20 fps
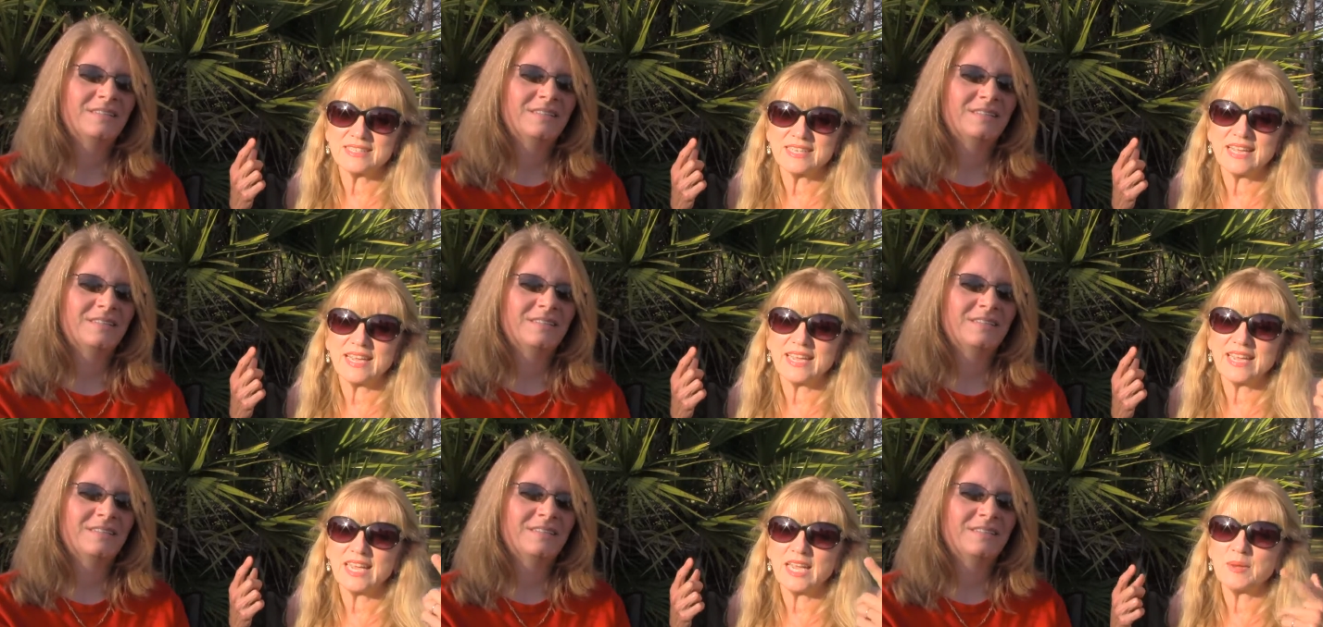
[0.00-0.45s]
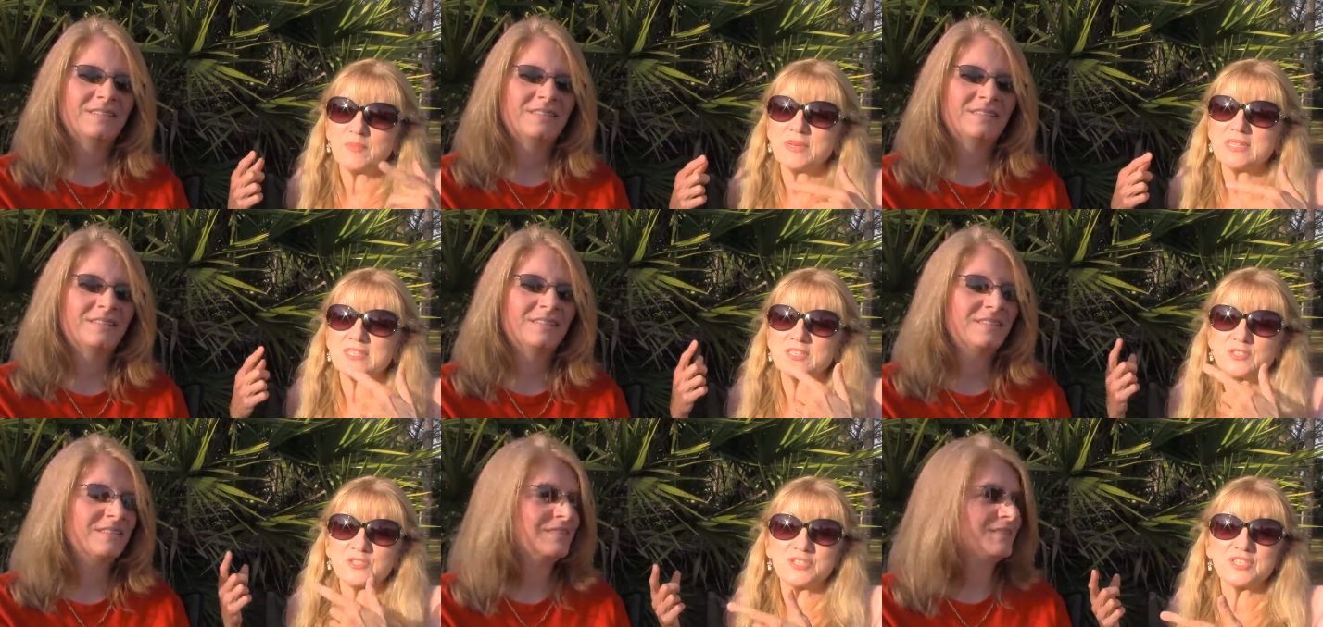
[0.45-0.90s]
Speaker 1: I am.
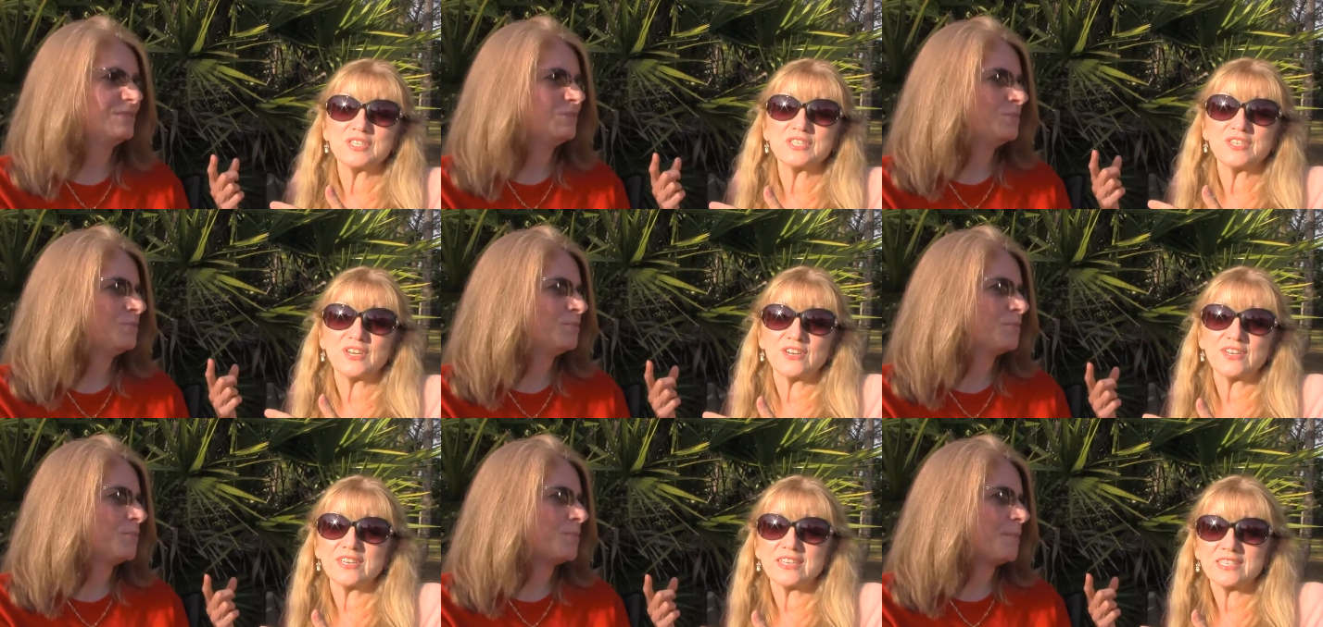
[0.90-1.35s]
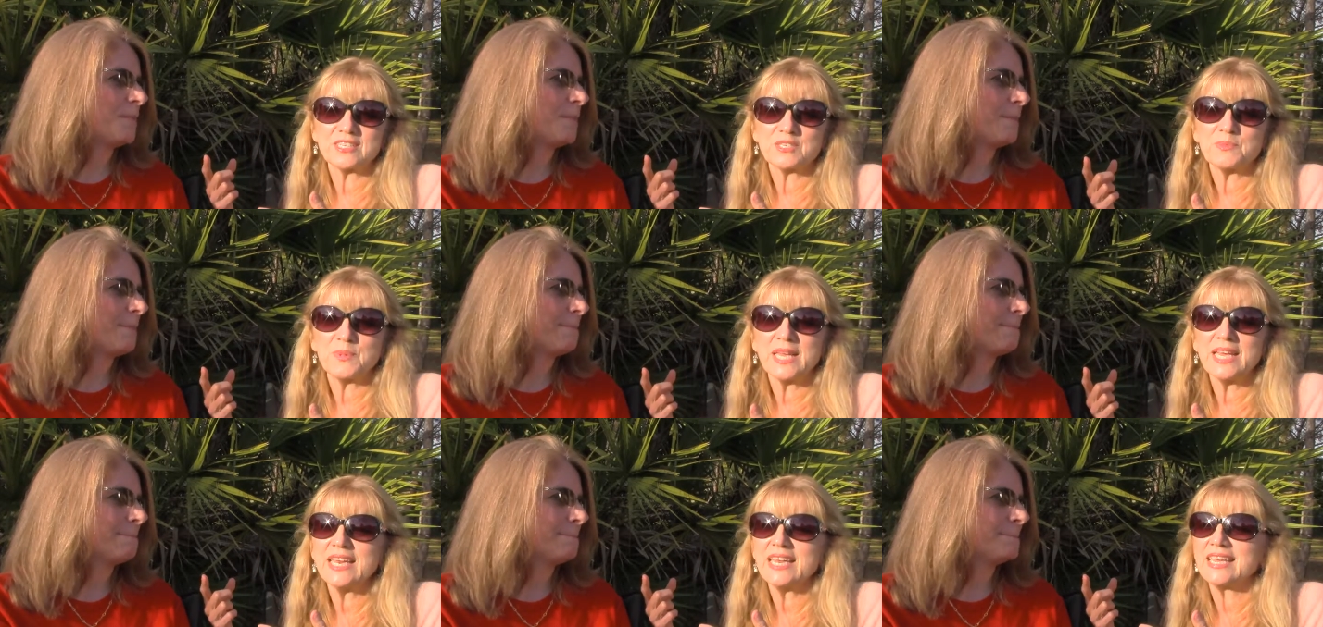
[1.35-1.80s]
And so she started
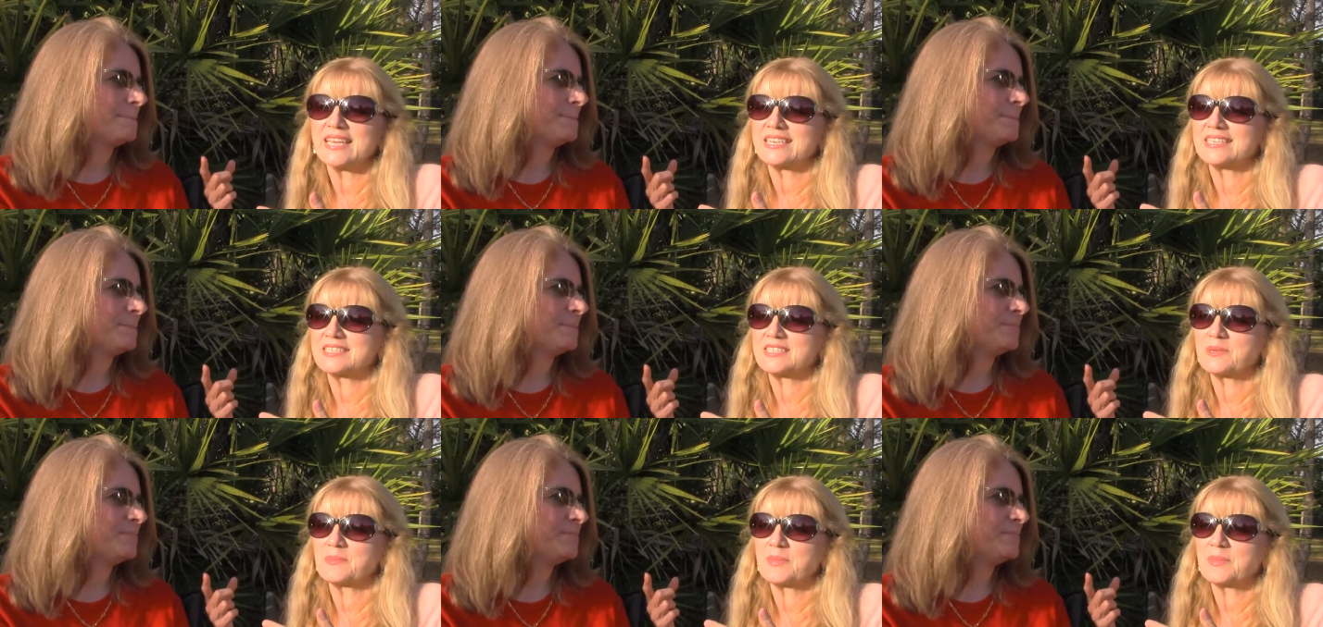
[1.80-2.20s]
explaining it to